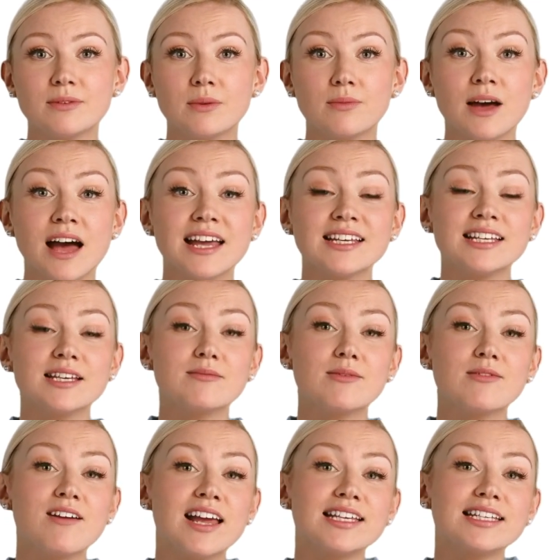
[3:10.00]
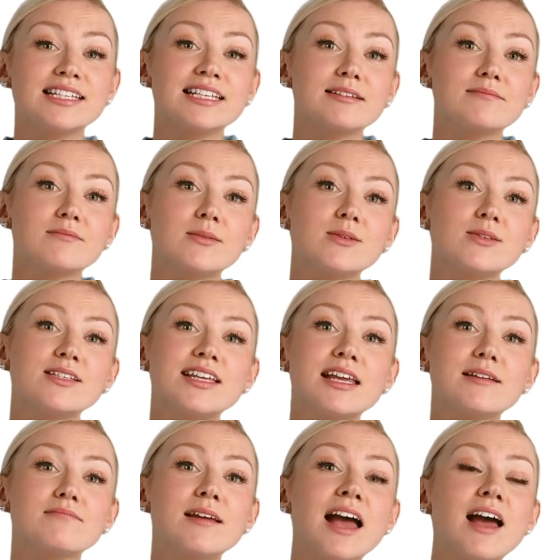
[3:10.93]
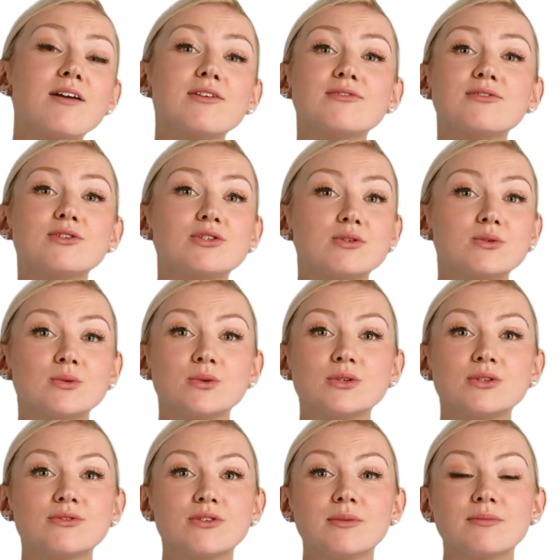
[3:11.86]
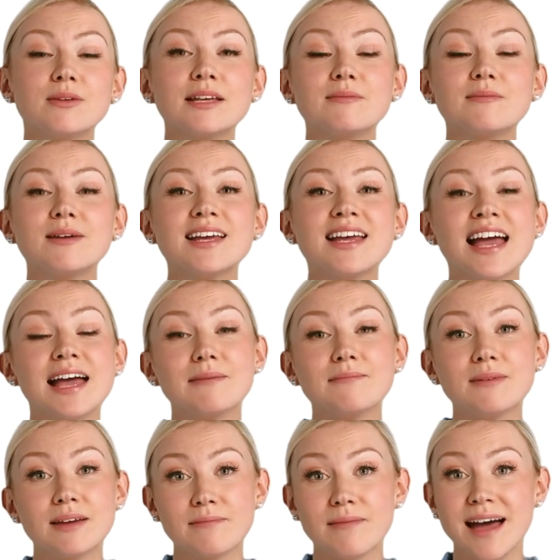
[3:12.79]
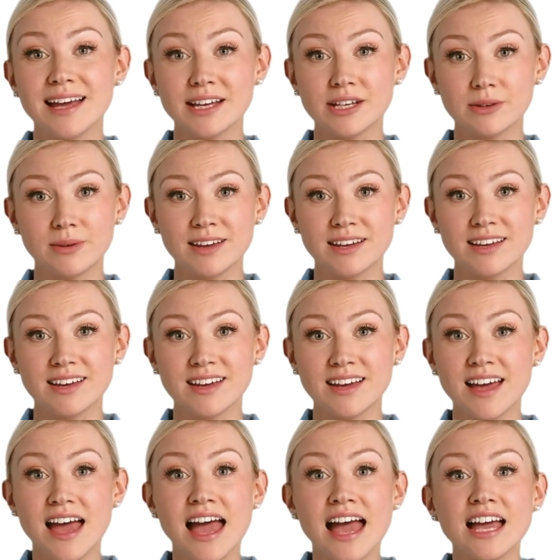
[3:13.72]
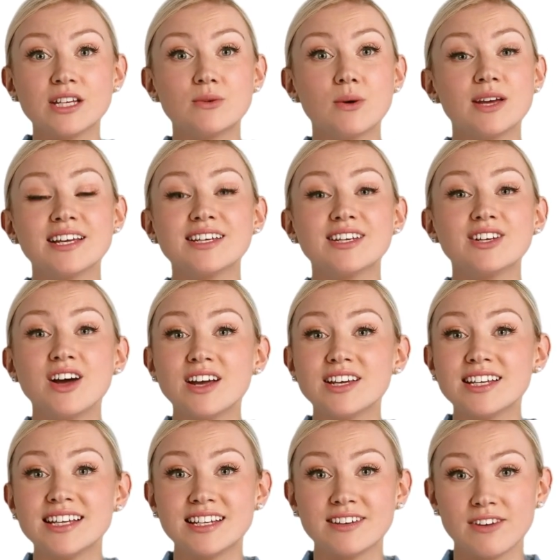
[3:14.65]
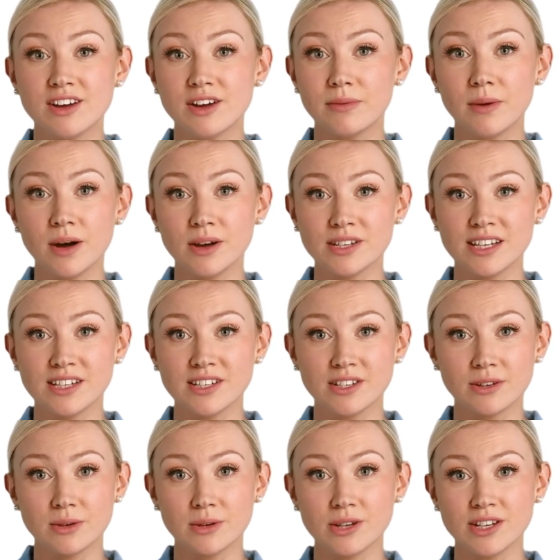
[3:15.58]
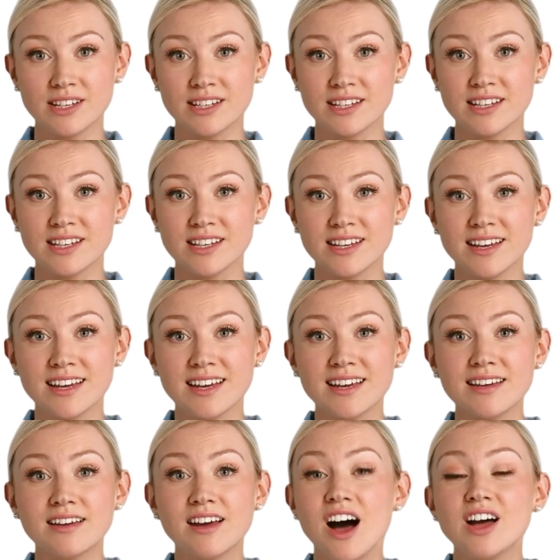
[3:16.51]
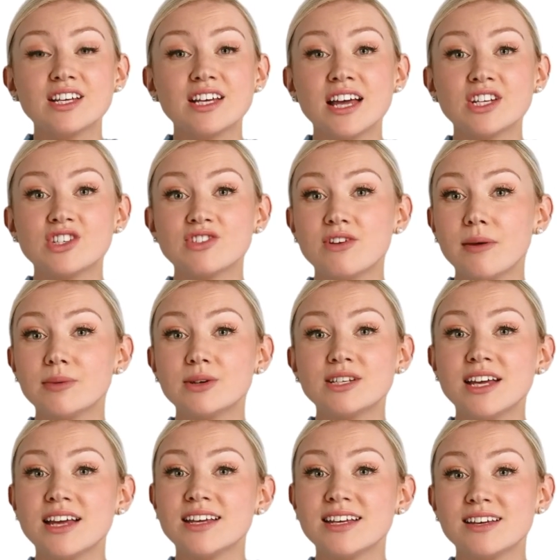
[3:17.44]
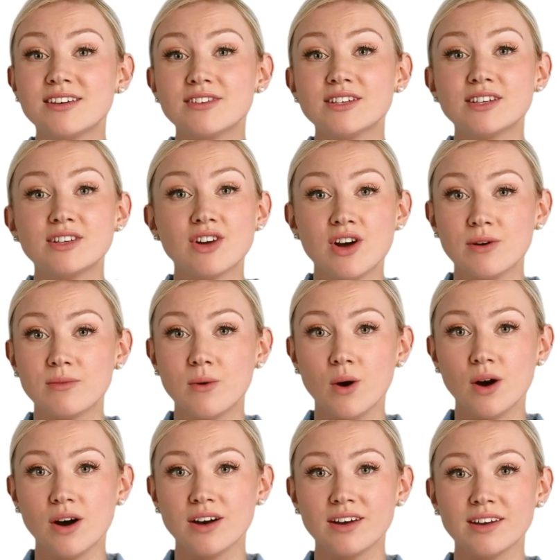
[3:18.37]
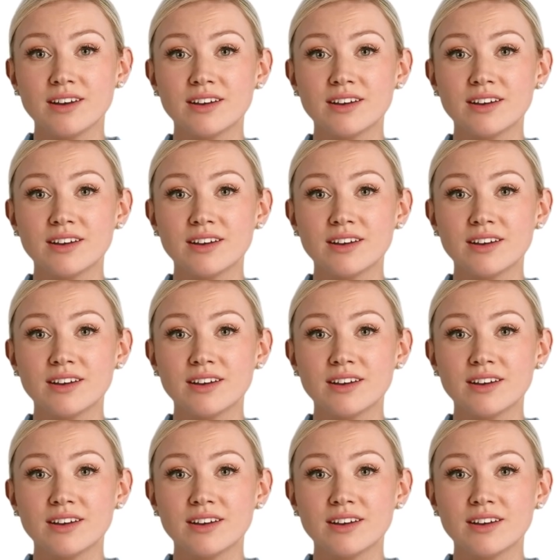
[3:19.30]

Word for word: Praxie provides simple yet powerful tools for P P A P management, as well as dozens of other process solutions. Contact your representative to learn more.